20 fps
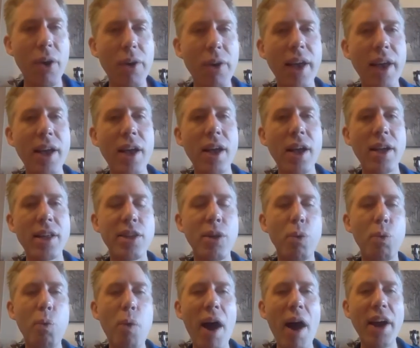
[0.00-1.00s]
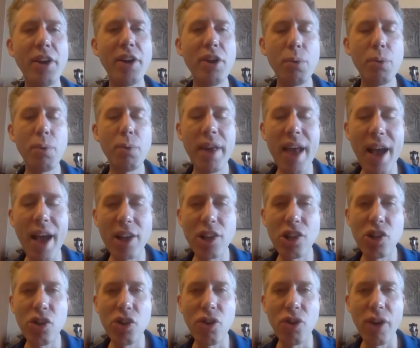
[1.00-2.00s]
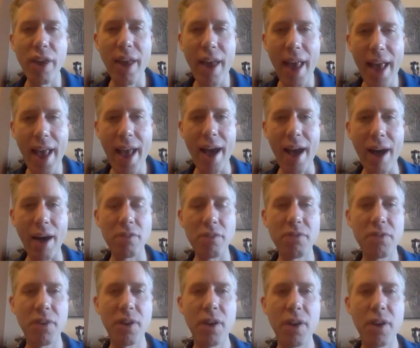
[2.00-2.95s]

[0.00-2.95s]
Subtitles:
Okay, so why do we actually have